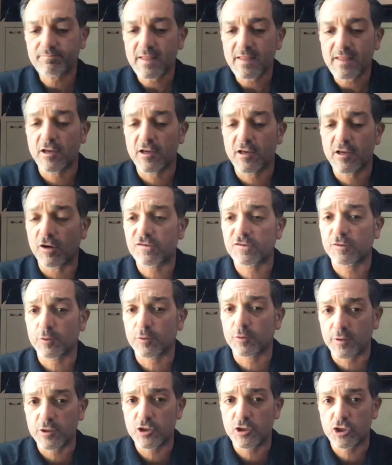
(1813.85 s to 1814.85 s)
the
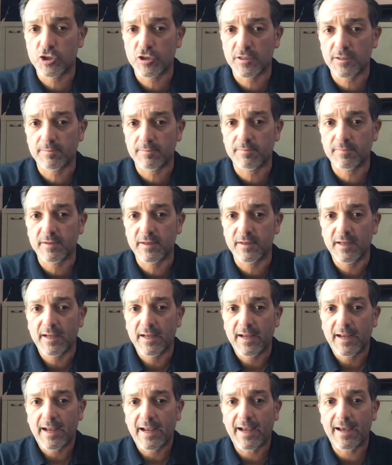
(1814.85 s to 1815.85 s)
auxiliary gym
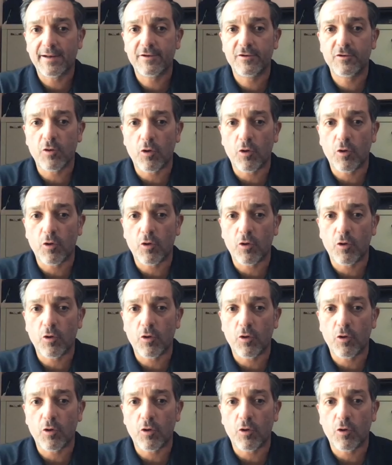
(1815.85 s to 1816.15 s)
had an